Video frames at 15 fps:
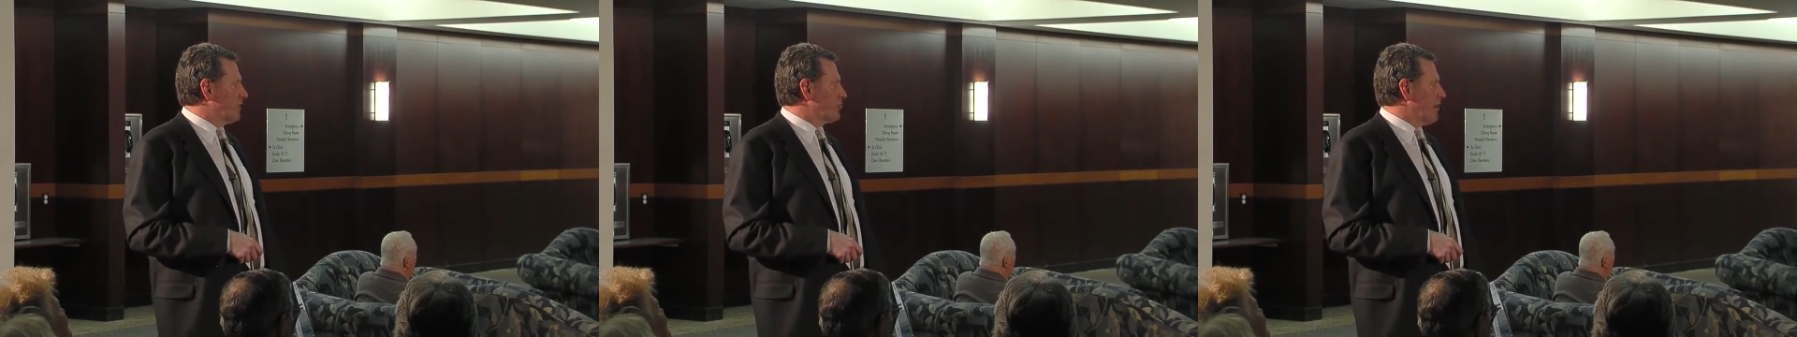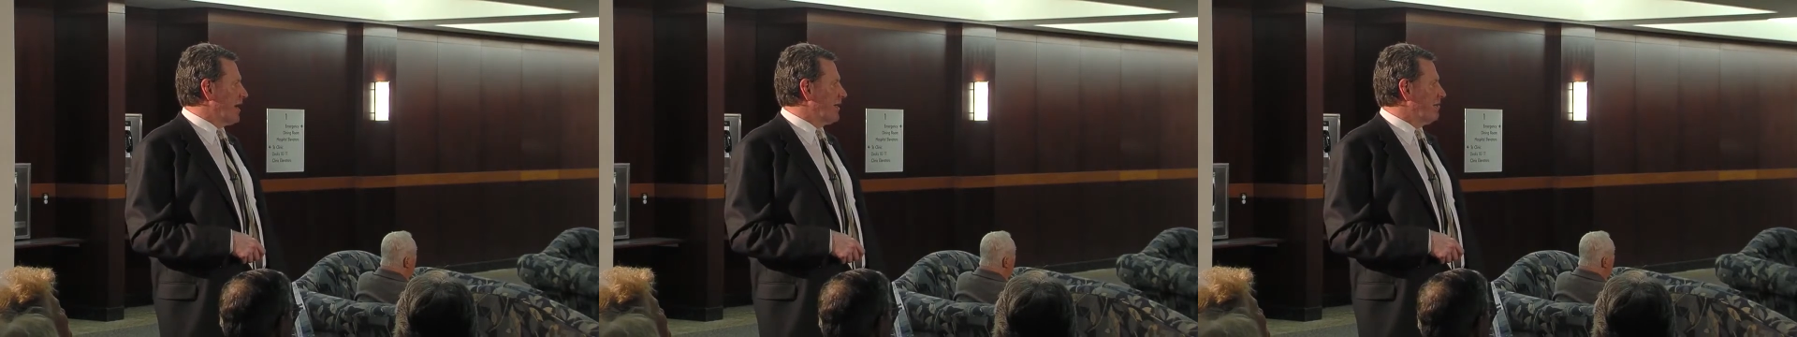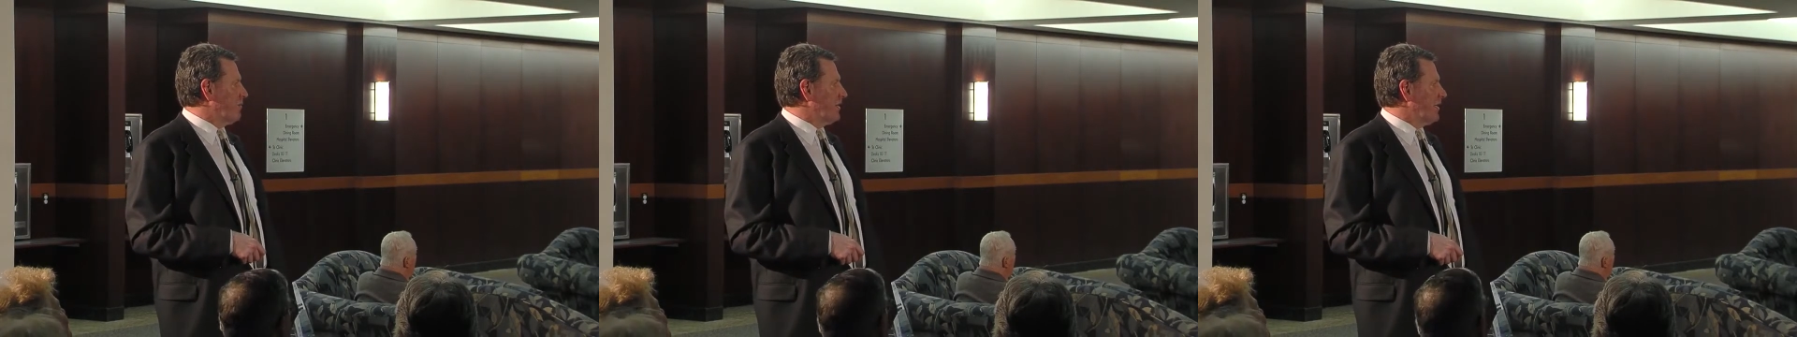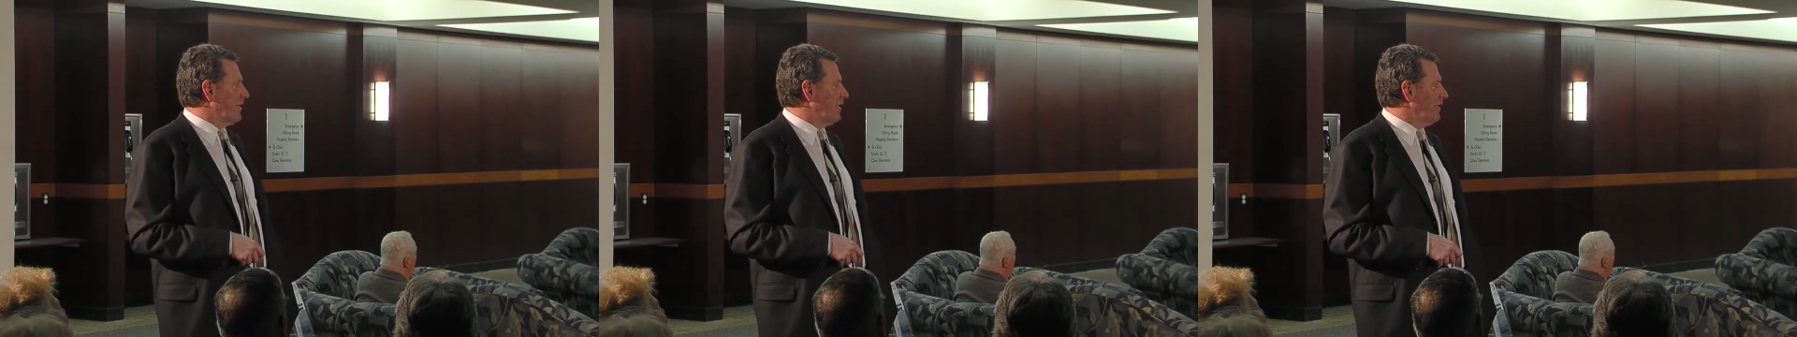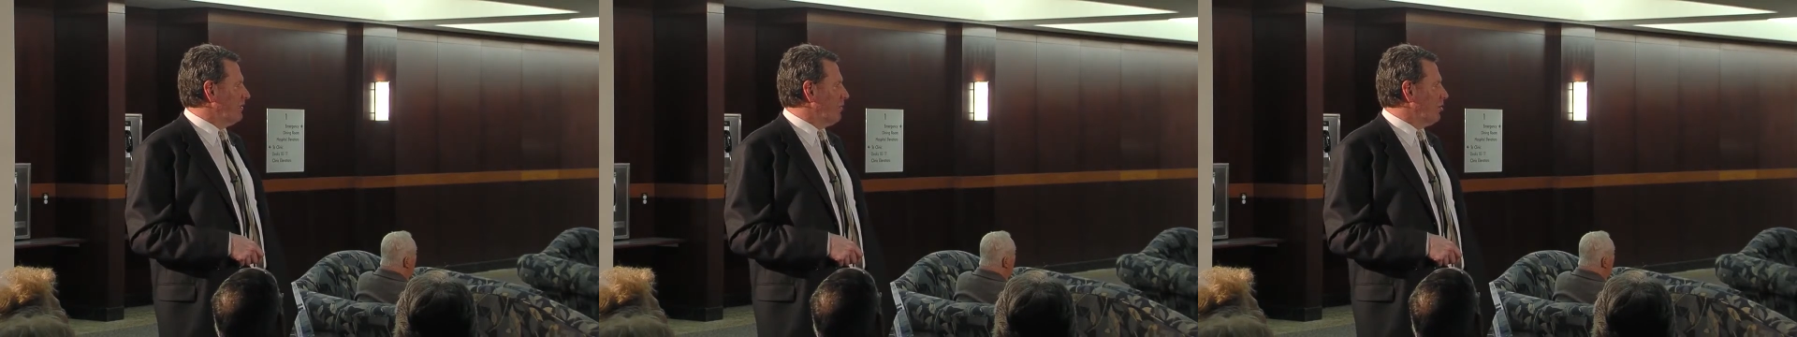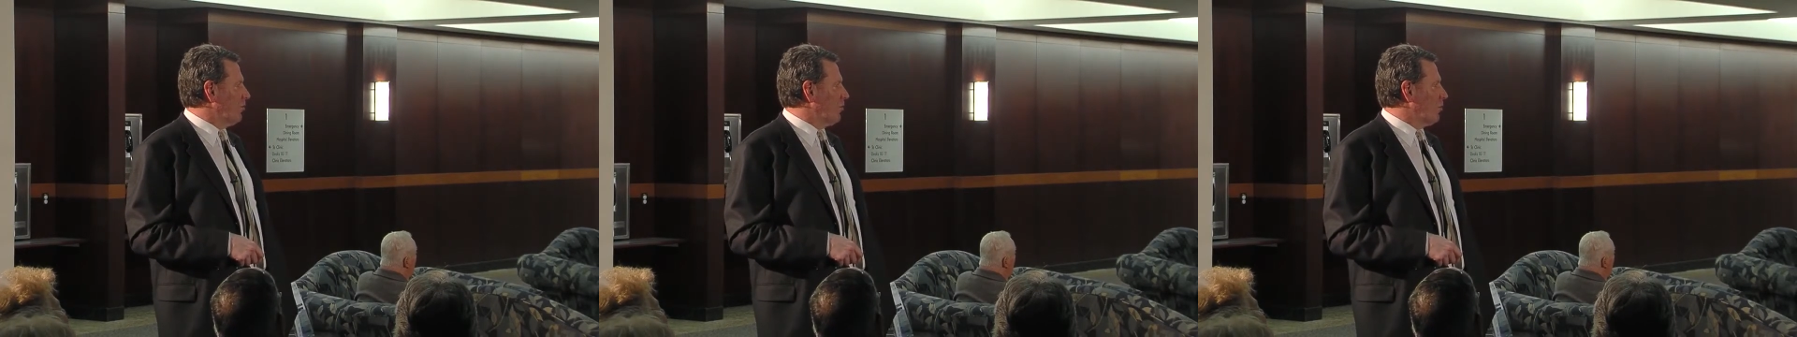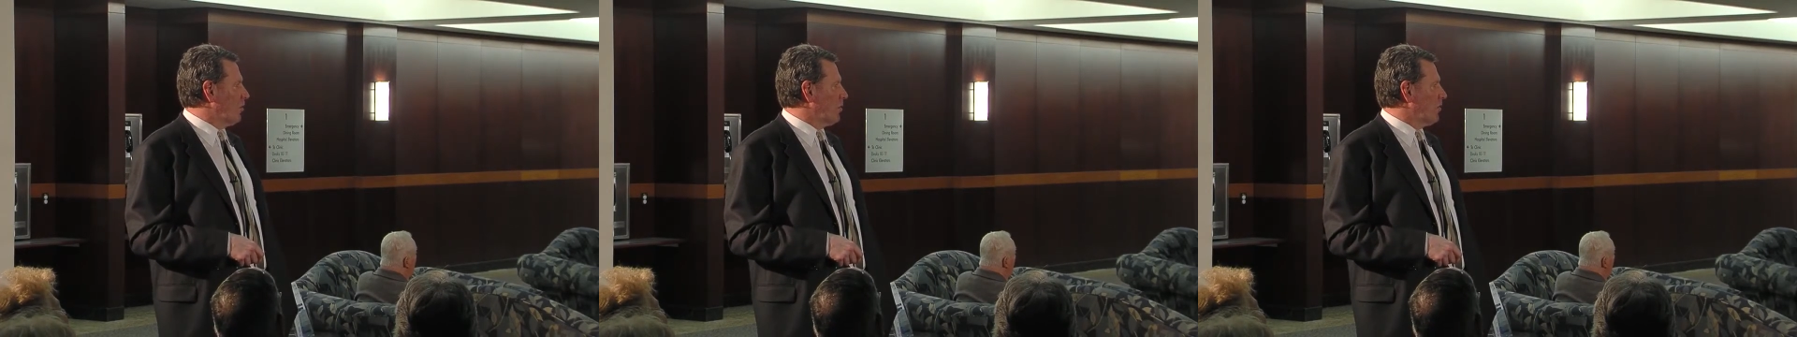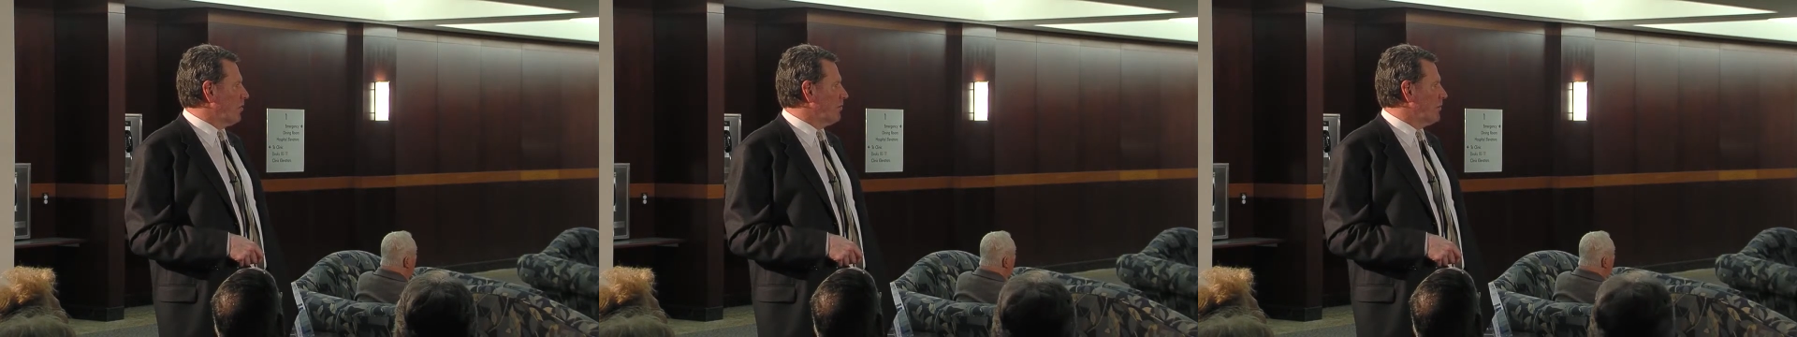trying to be a little
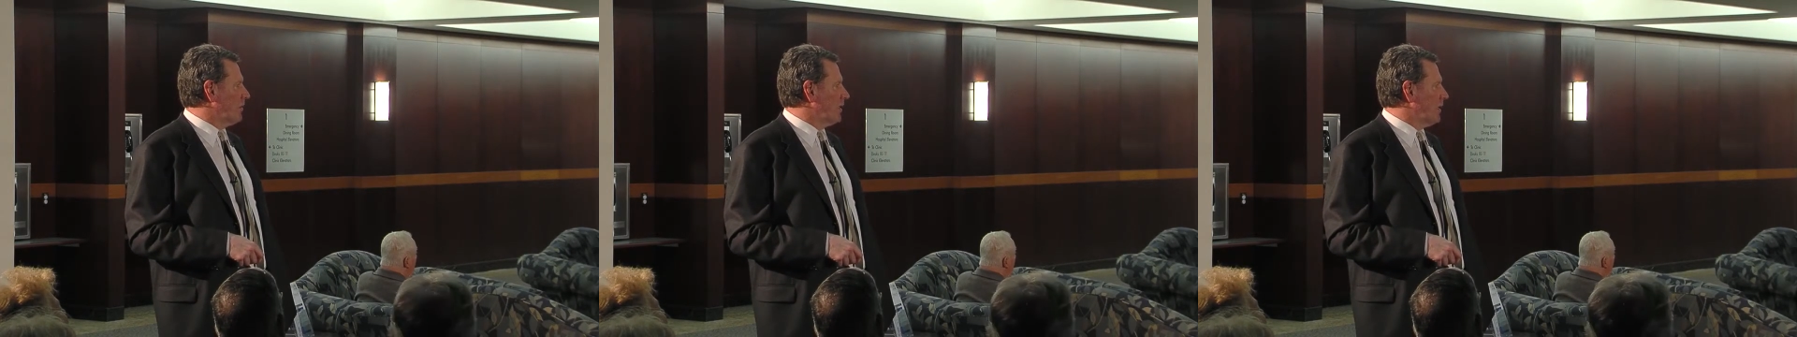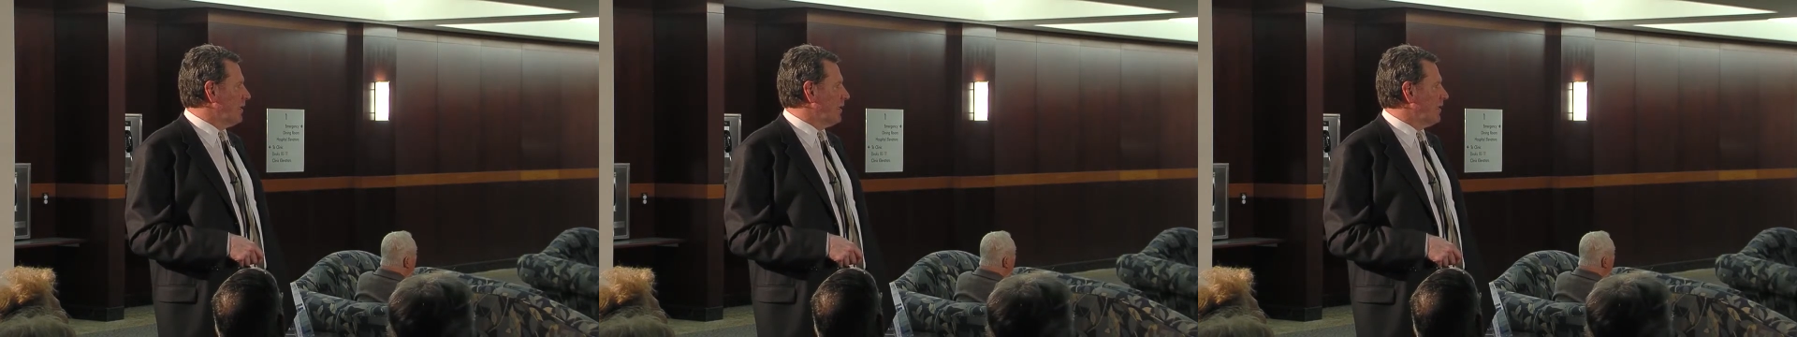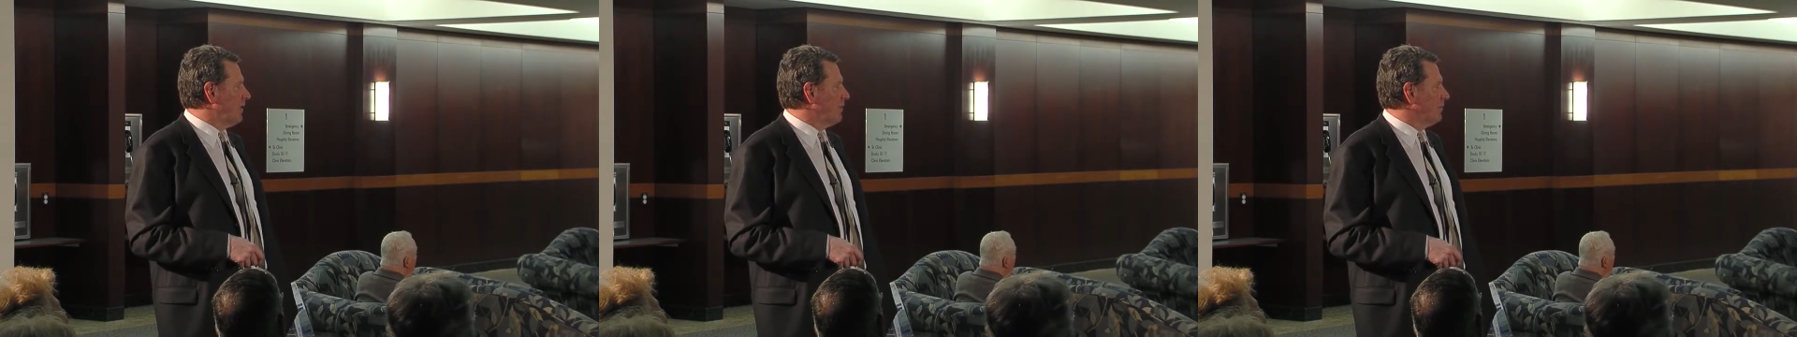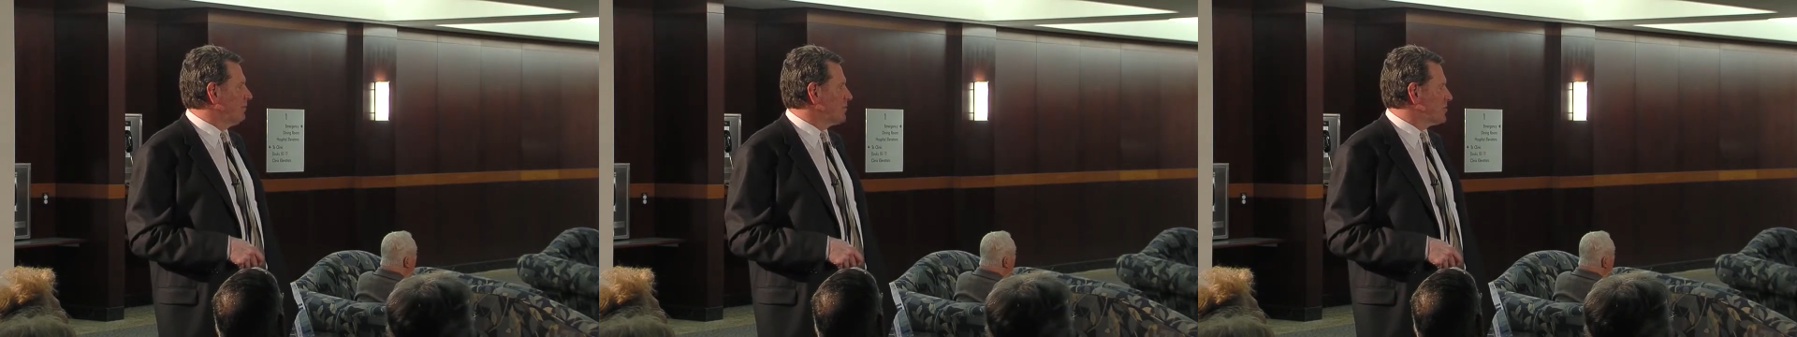more uh,